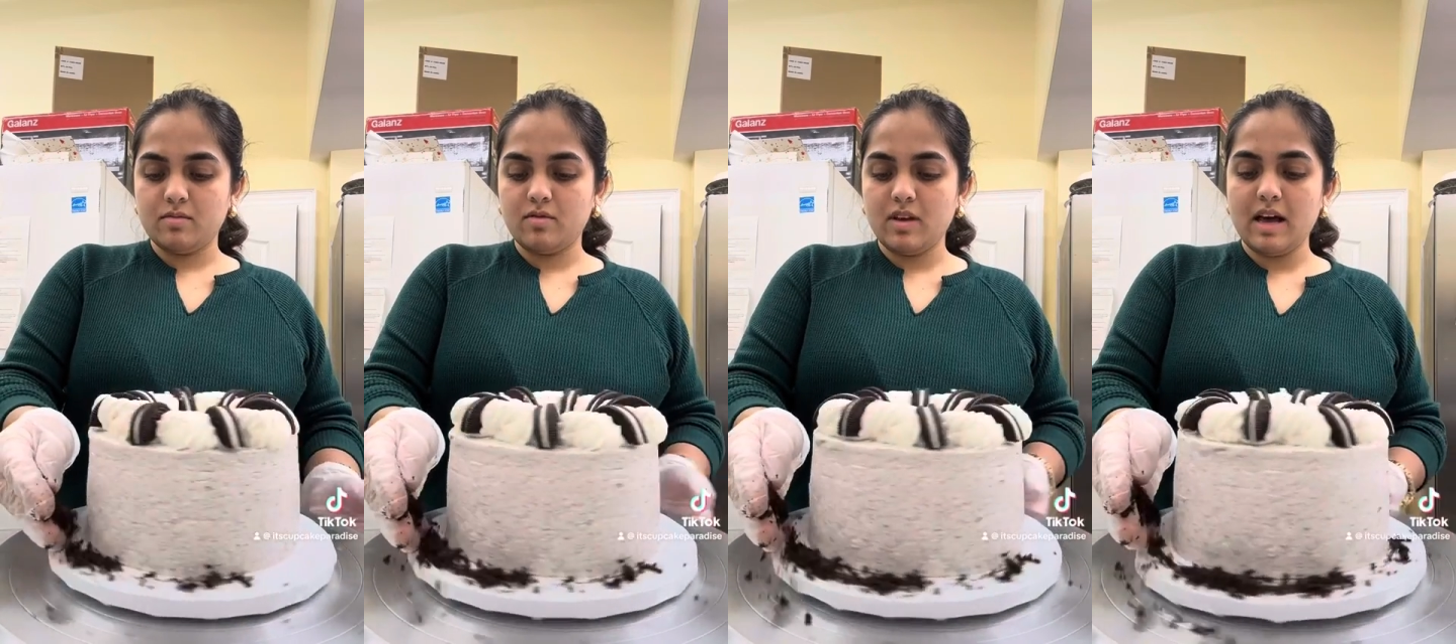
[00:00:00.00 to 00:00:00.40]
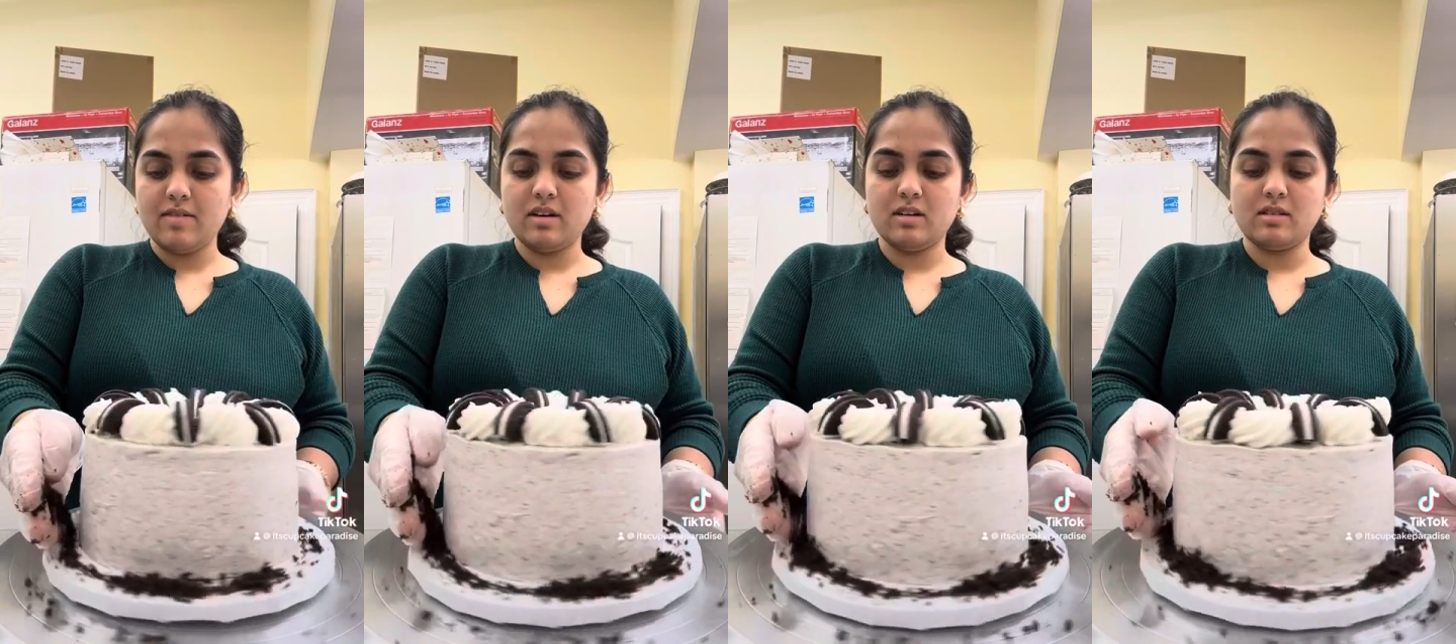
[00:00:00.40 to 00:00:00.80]
you have
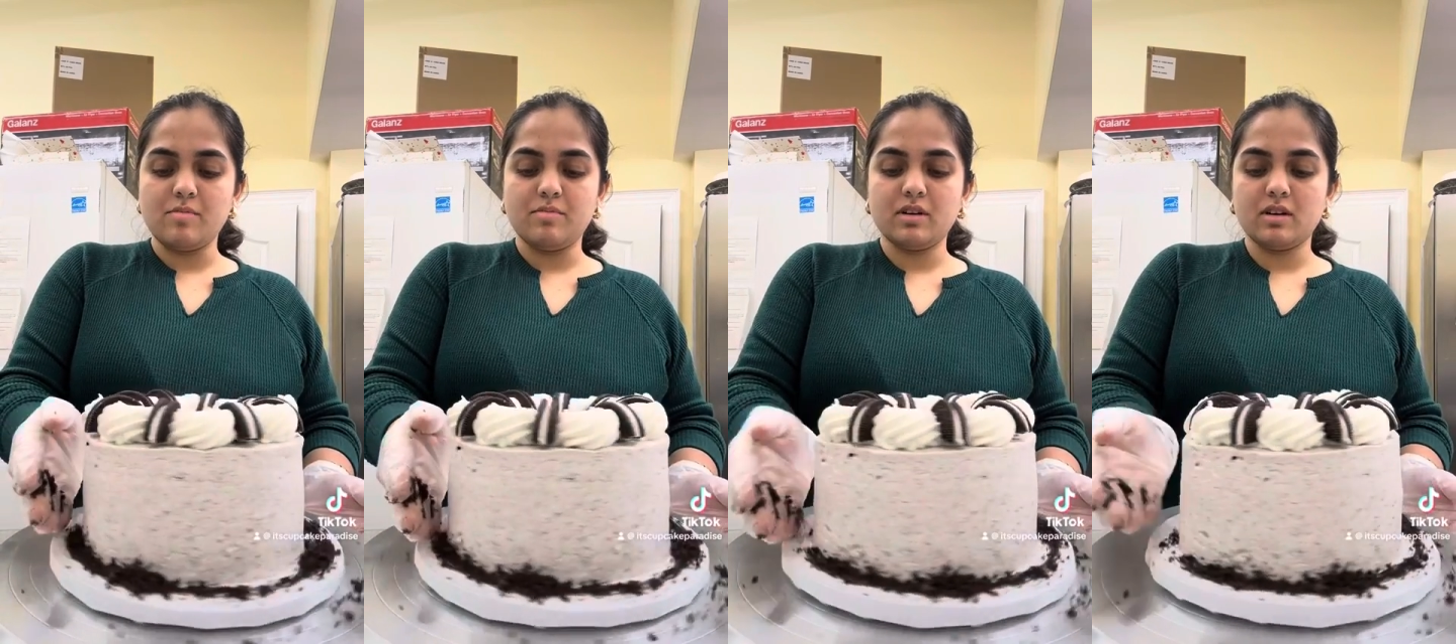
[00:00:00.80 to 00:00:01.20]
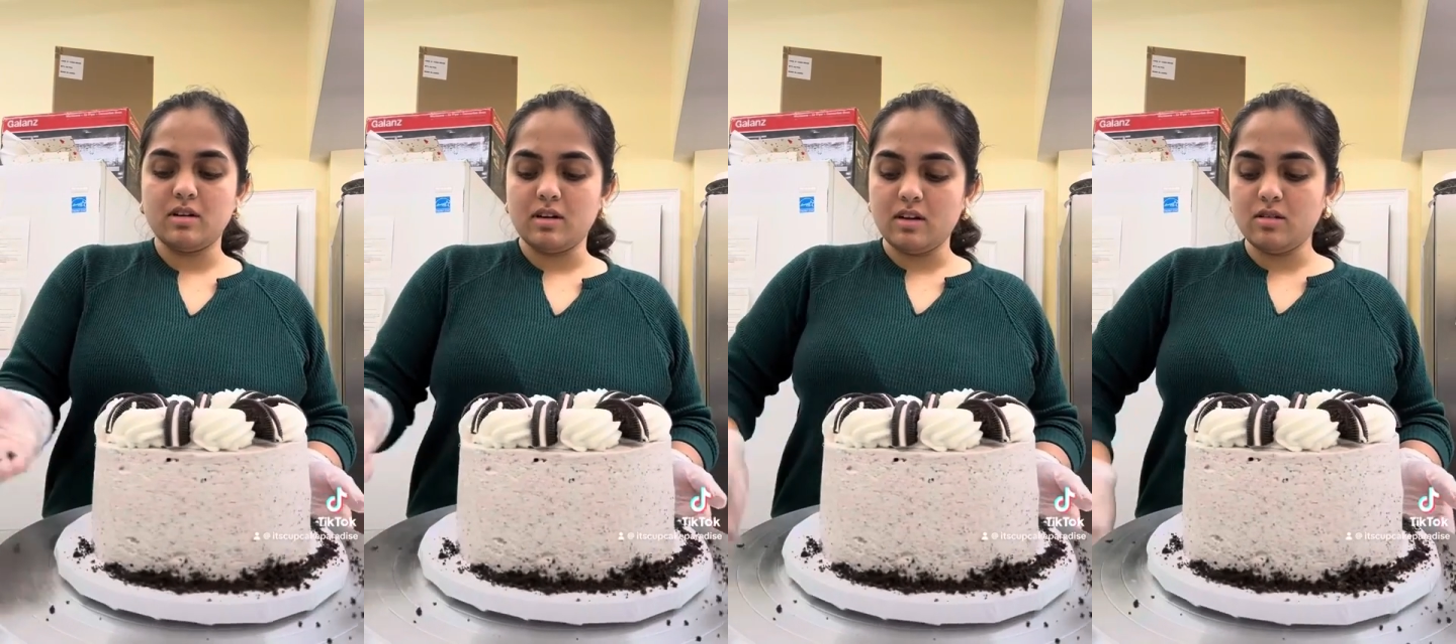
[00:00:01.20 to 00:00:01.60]
it in a separate
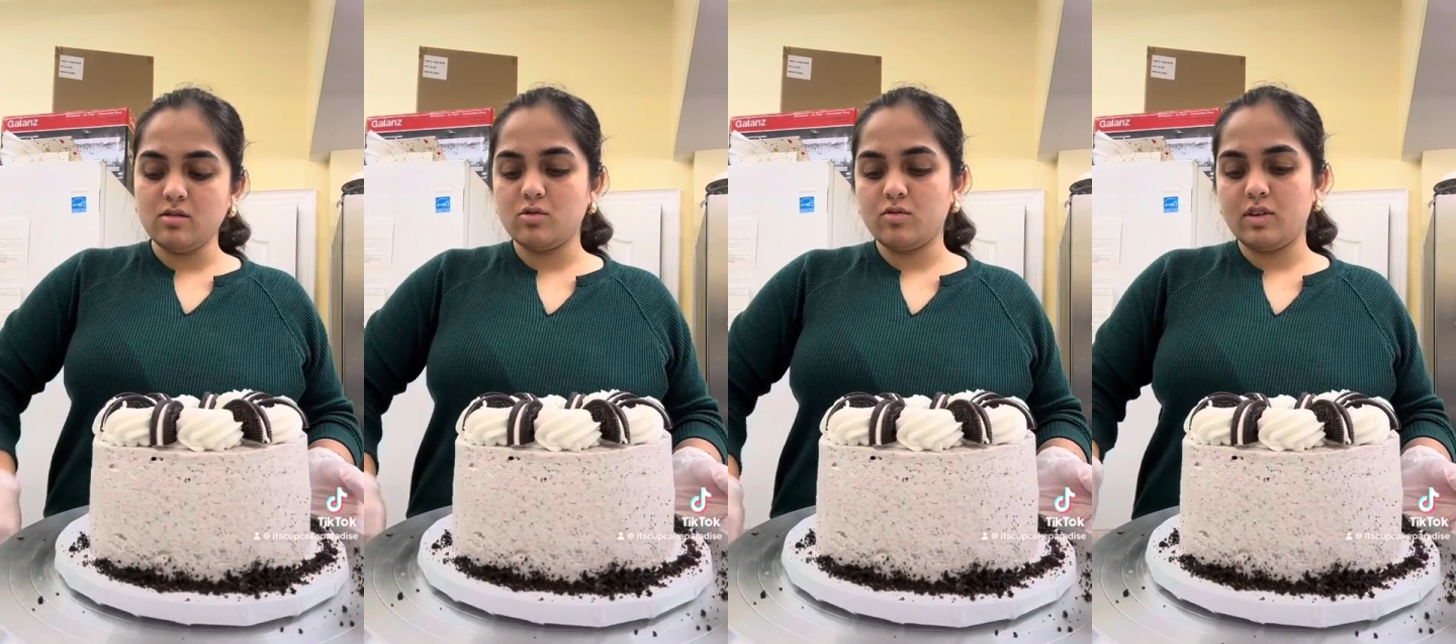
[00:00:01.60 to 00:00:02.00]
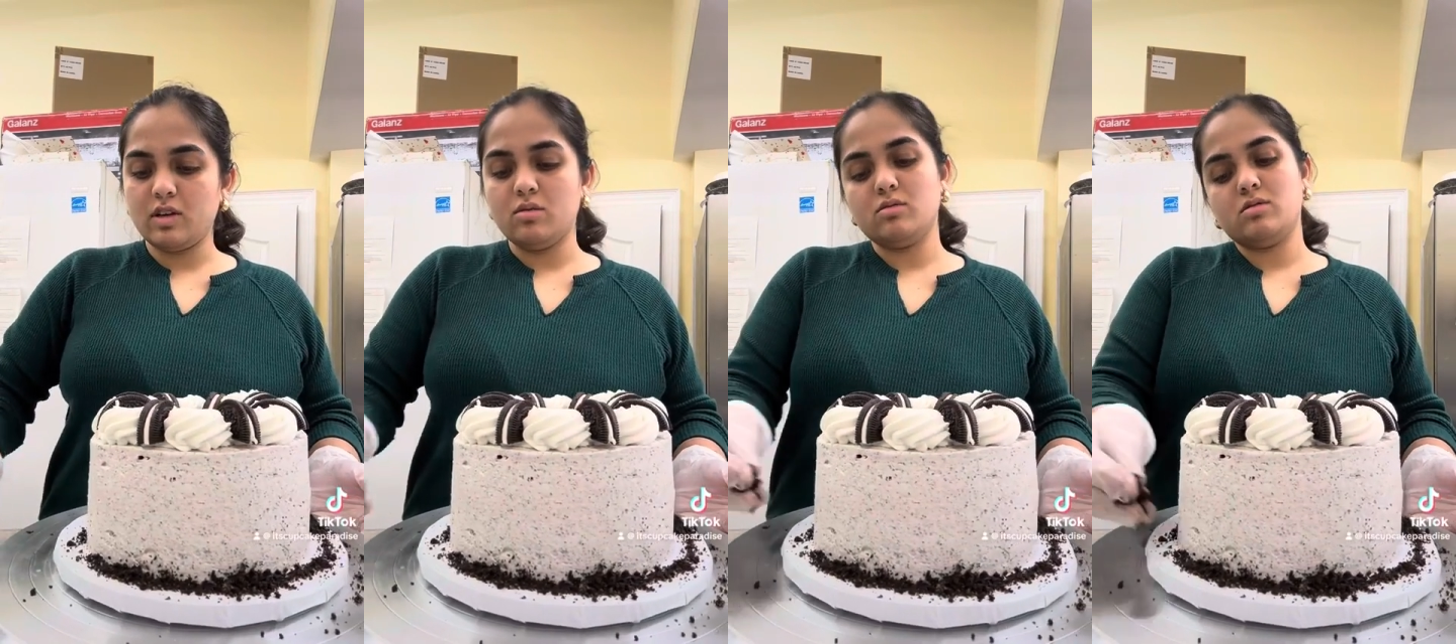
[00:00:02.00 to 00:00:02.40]
container, so you can
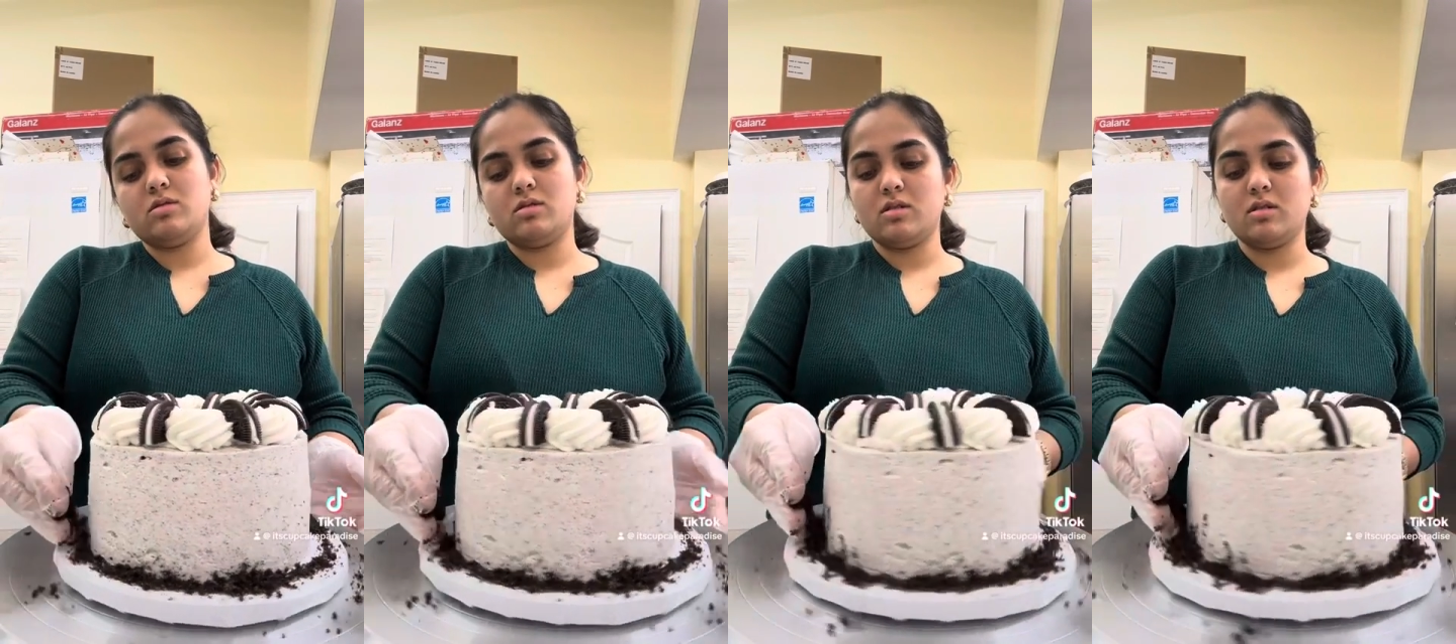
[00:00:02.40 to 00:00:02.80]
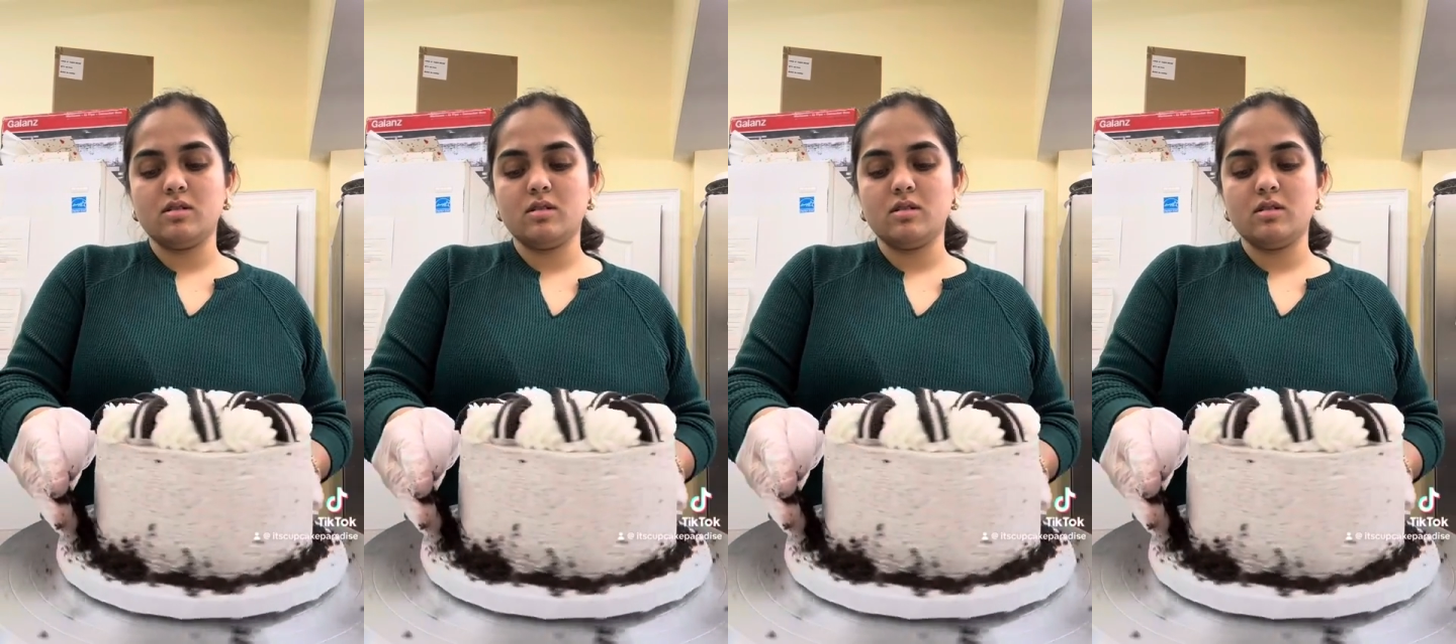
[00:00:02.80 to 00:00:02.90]
use